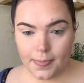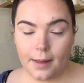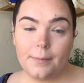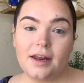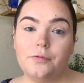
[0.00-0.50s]

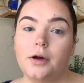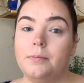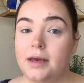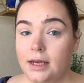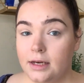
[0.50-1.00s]
But if we're
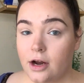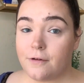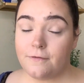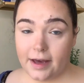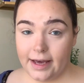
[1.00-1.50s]
beating our
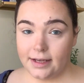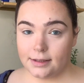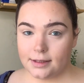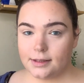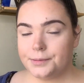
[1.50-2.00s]

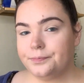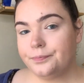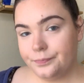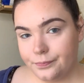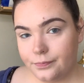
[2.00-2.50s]
face,
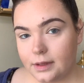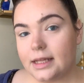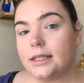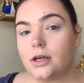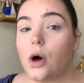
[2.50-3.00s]

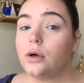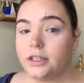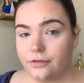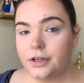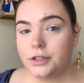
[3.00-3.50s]
that's a whole
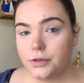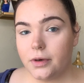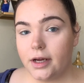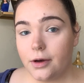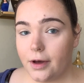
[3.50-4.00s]
different
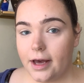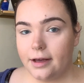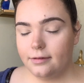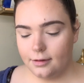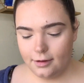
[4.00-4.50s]
story, okay?
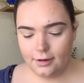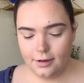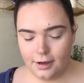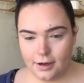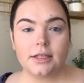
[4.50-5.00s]

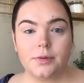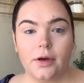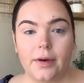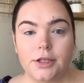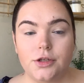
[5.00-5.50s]
Next, we're
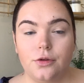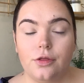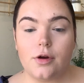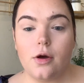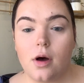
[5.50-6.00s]
going to
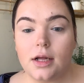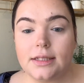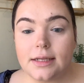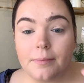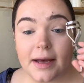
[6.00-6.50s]
throw on
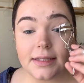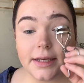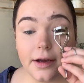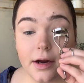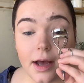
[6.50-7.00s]
some
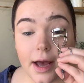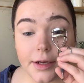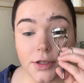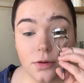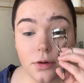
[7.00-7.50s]
mascara. I
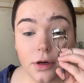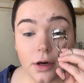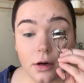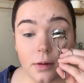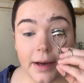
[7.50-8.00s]
do
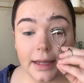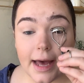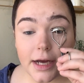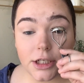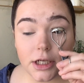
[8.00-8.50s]
curl my
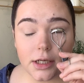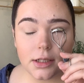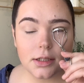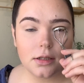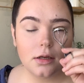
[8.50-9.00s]

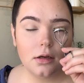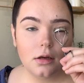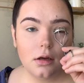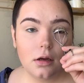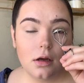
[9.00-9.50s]
lashes
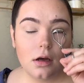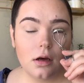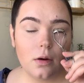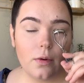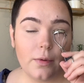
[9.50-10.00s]

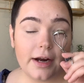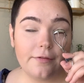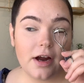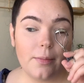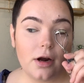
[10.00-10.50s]

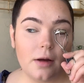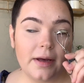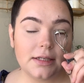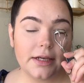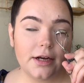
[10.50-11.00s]
whenever I put on
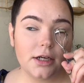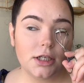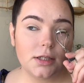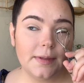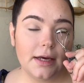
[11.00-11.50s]
mascara
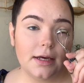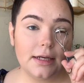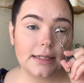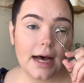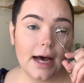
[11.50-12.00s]
just
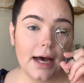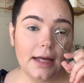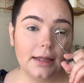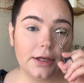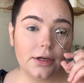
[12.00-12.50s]
because
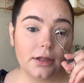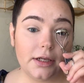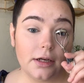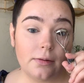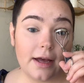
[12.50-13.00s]
I literally
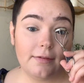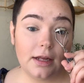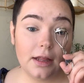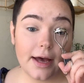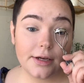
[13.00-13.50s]
don't have
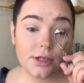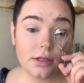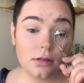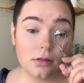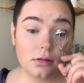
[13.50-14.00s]
any
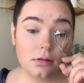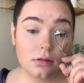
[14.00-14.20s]
lashes.